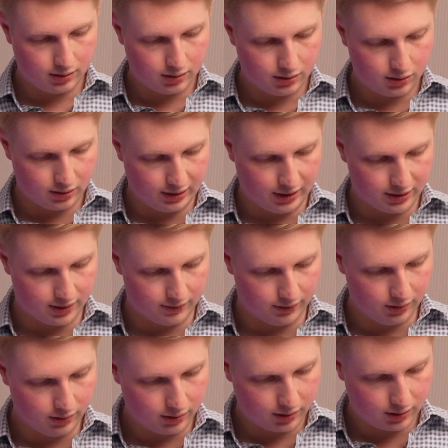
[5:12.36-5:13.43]
So let's have a
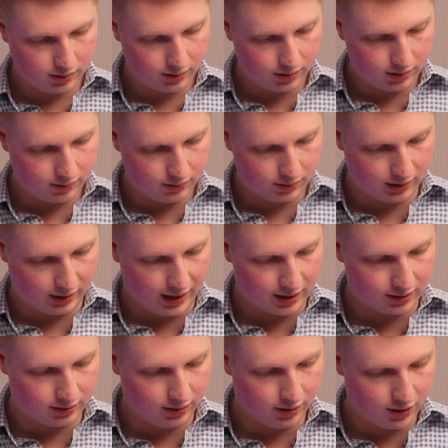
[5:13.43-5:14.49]
look. We're going to
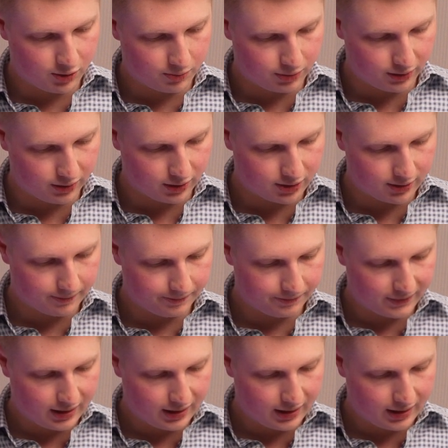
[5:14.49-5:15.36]
add a Nice product,